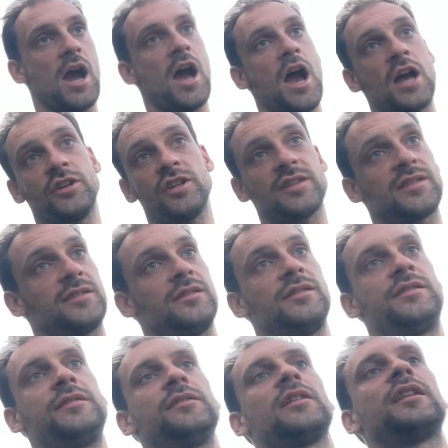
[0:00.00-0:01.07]
I just
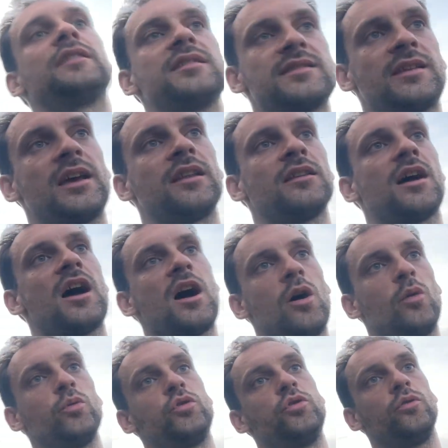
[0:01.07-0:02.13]
didn't understand
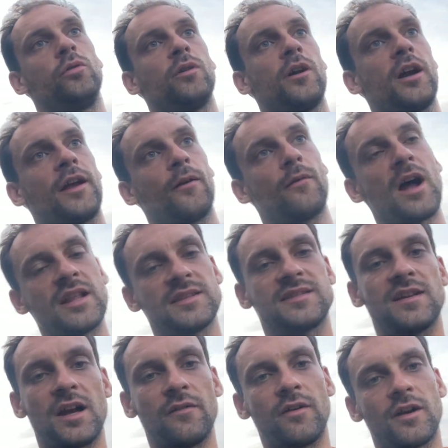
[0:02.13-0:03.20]
how to like run
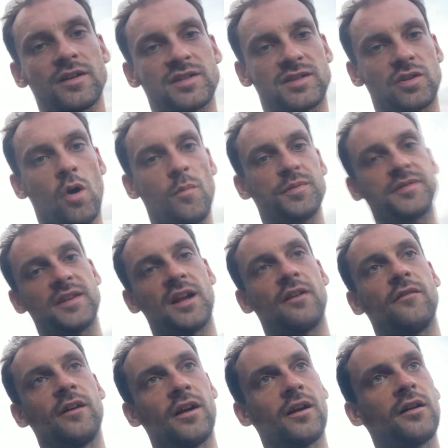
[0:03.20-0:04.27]
server, stop
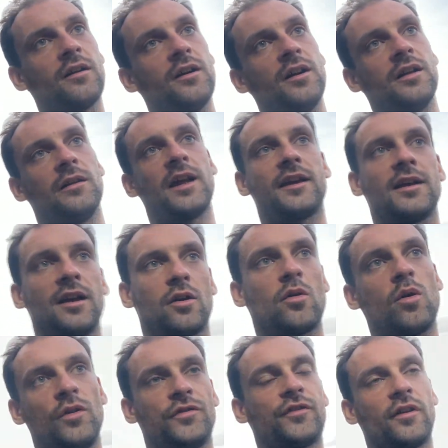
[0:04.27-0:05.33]
server, like a
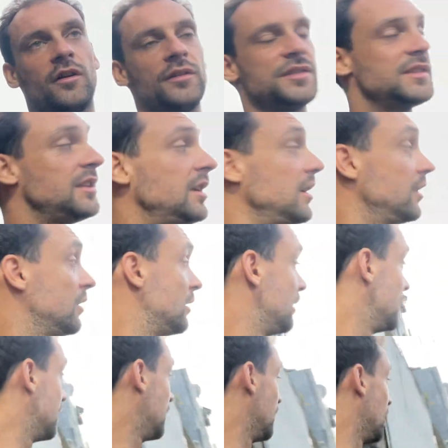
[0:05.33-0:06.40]
Control C
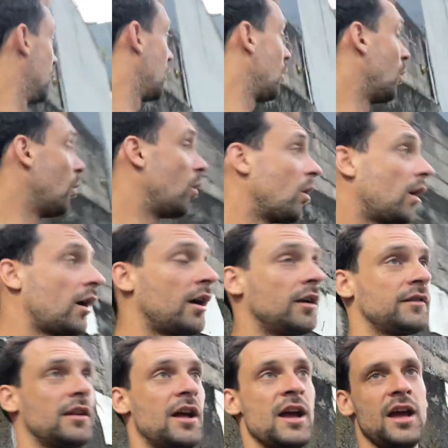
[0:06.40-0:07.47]
or
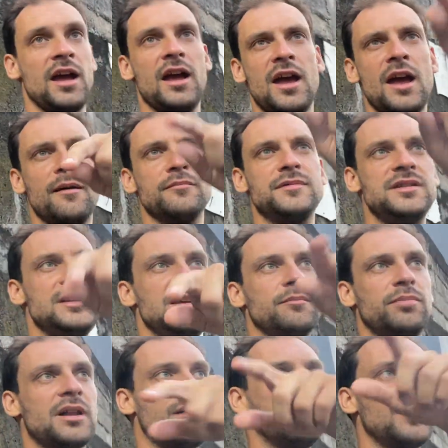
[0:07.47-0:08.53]
MD,
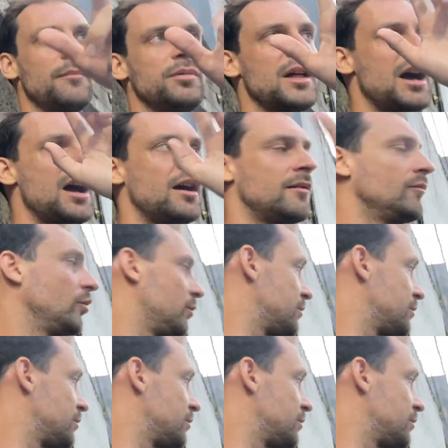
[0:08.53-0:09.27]
blah blah blah.